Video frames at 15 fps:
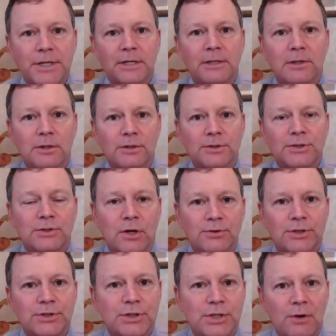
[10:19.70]
alerts are
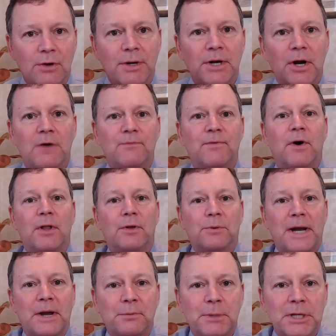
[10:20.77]
just going off all
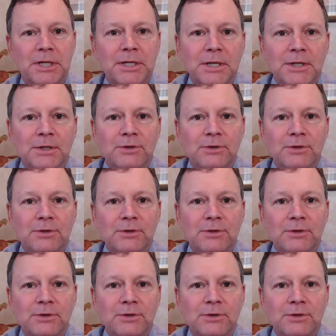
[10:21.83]
around me.